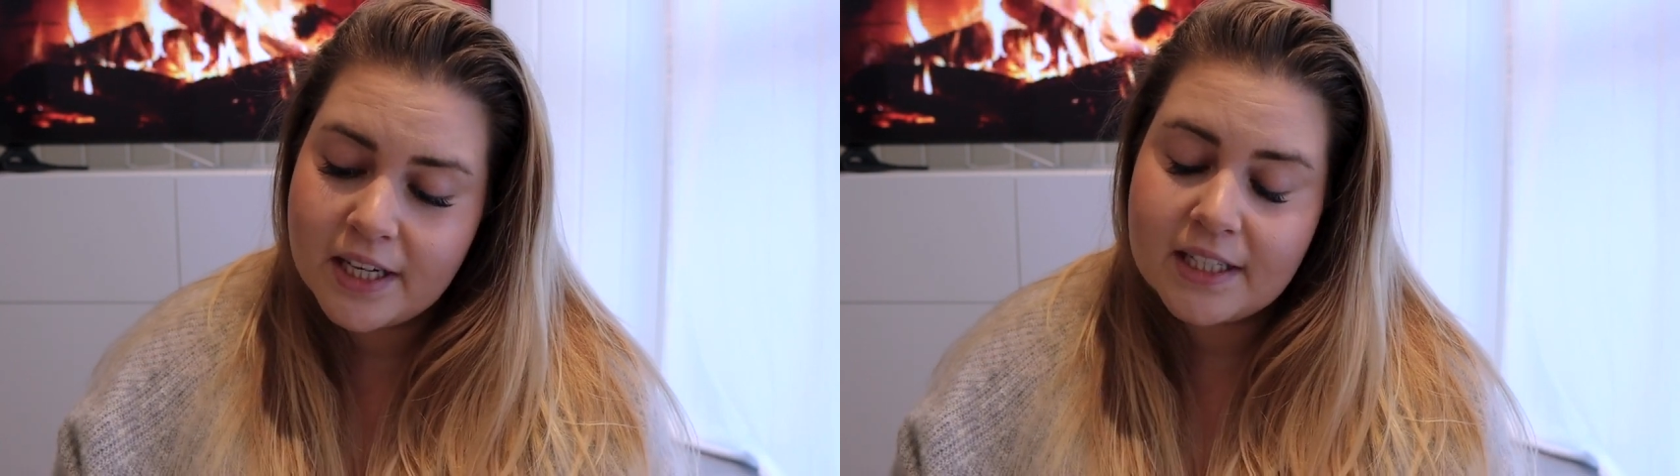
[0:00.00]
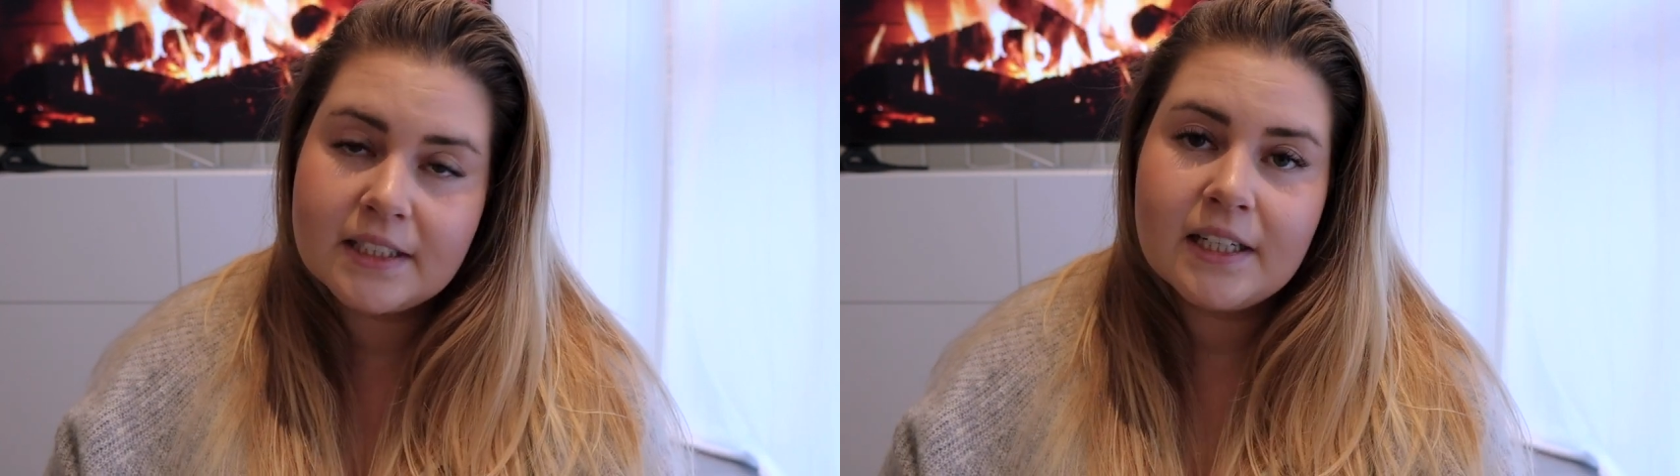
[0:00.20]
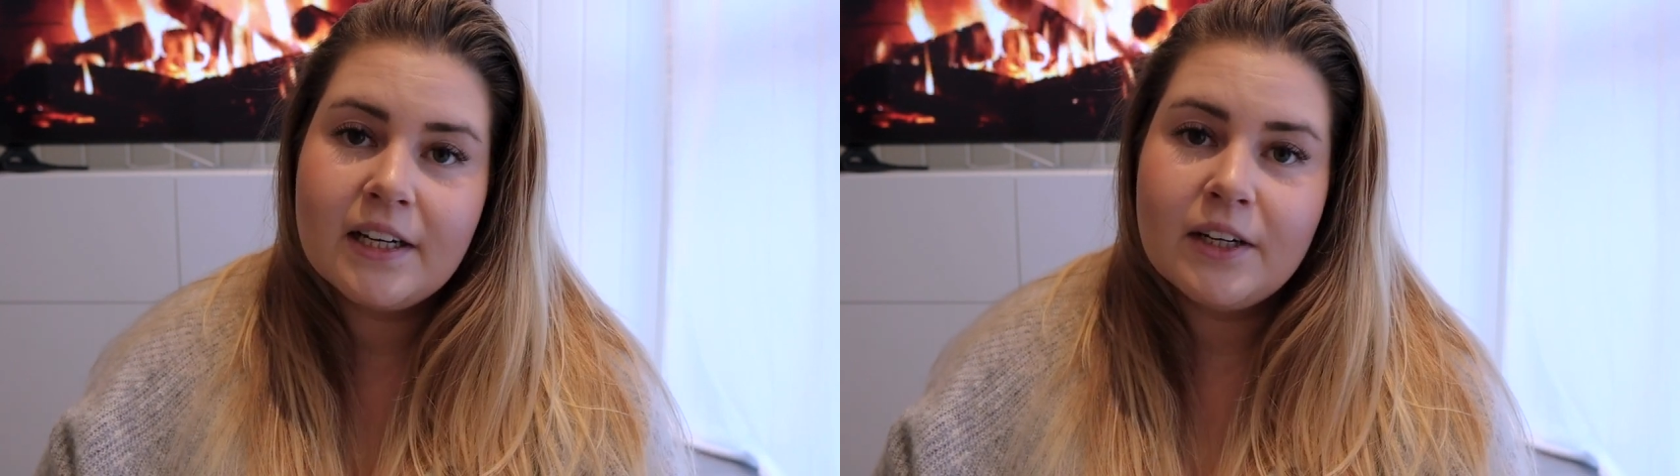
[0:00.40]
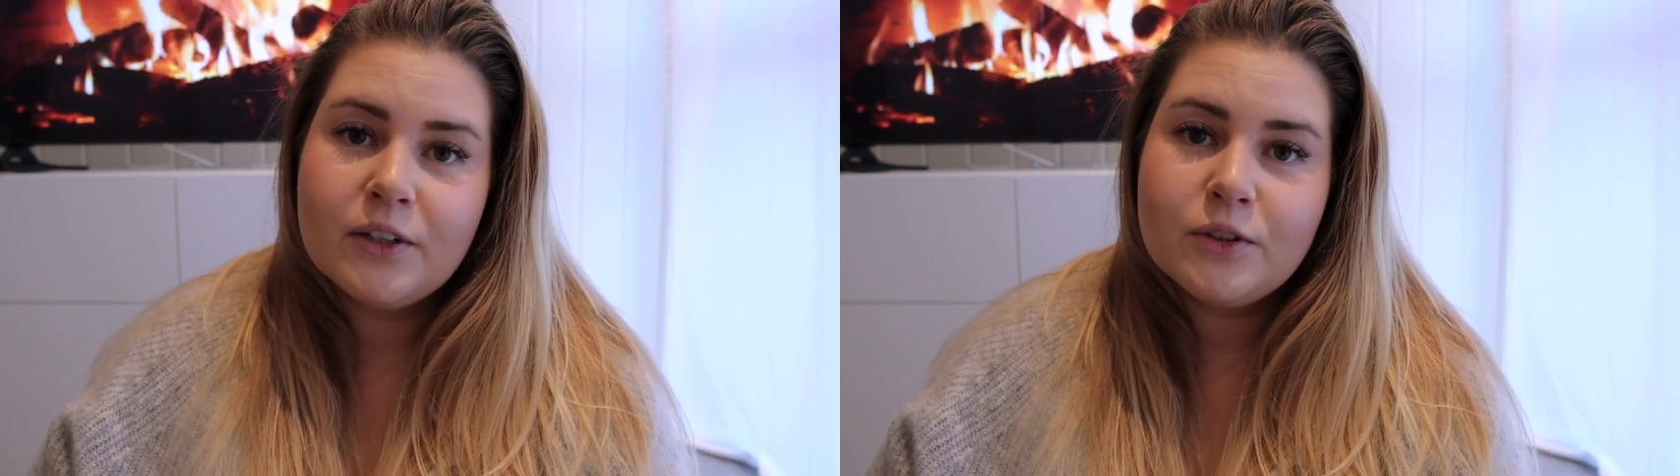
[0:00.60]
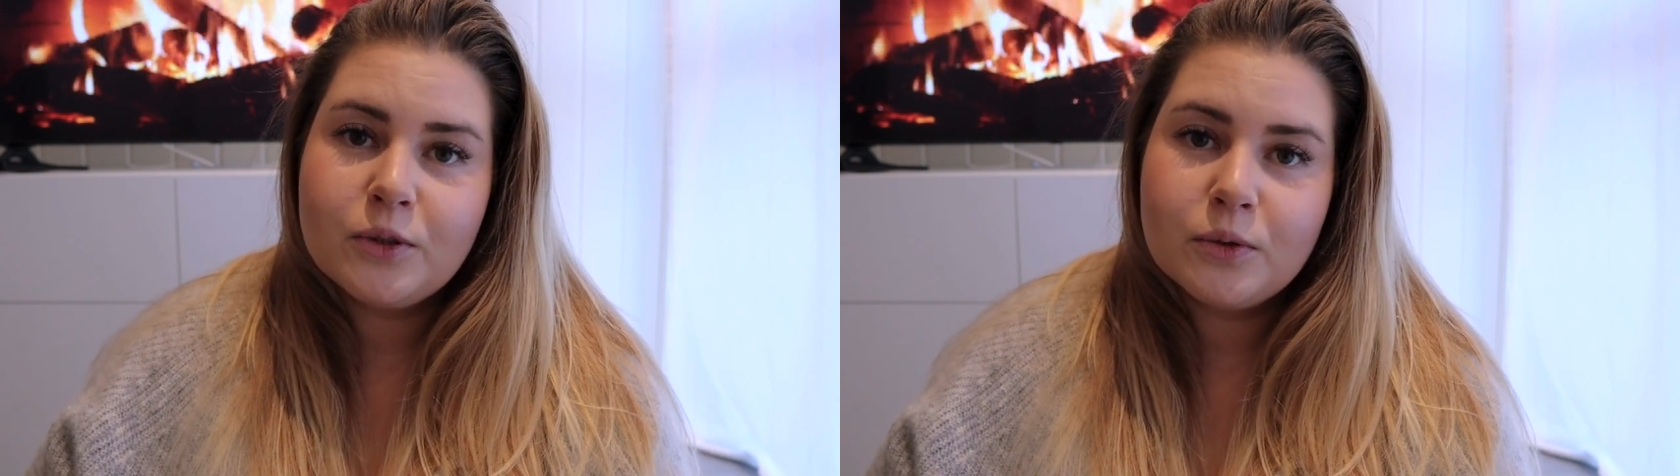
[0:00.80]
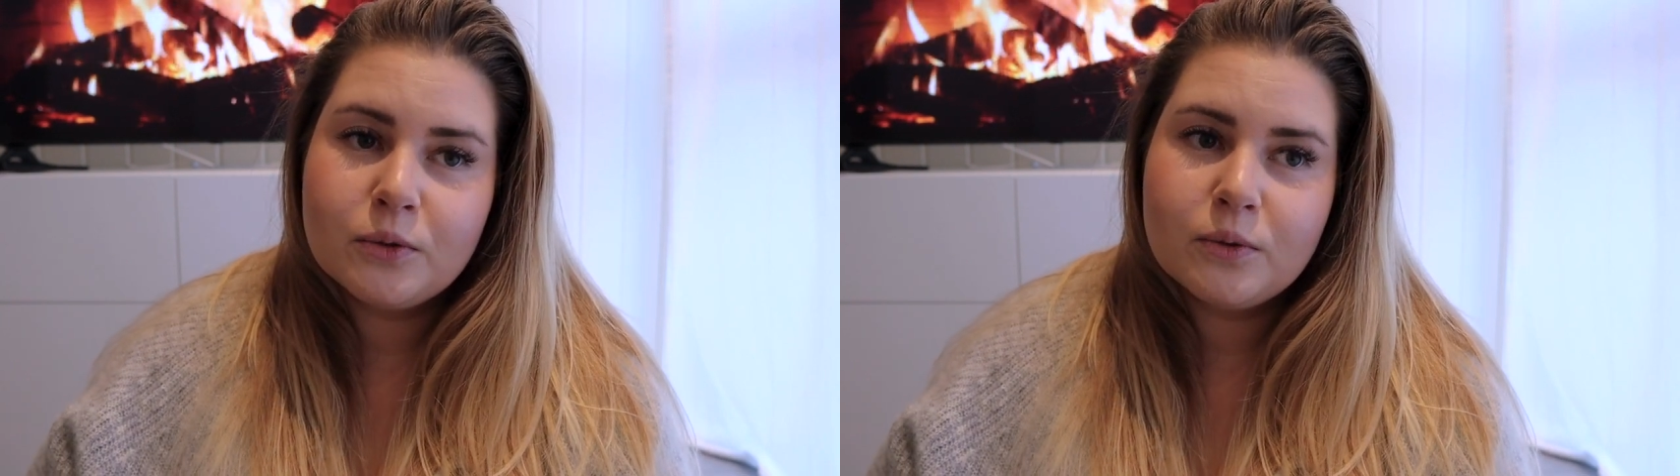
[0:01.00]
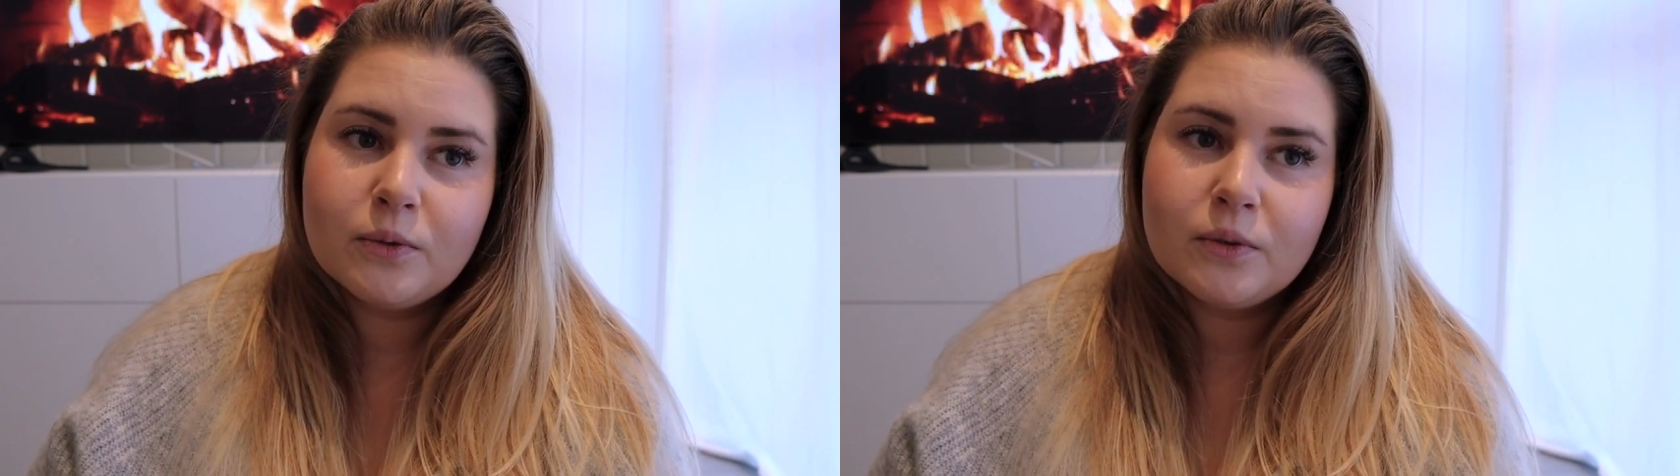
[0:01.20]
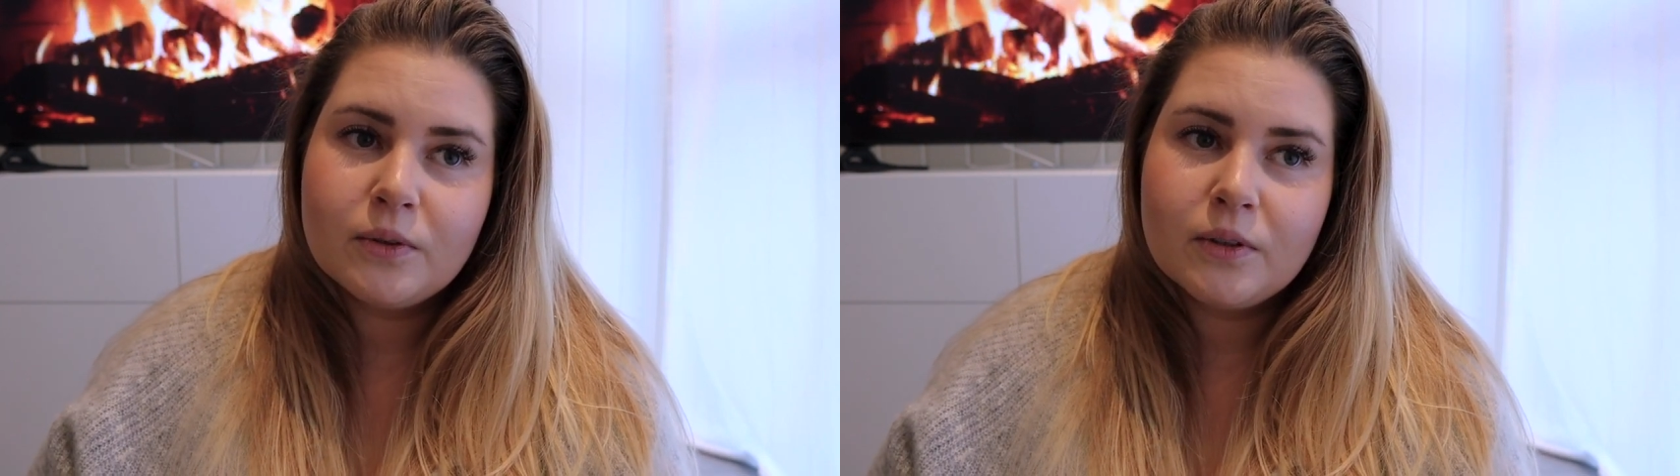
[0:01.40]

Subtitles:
that, to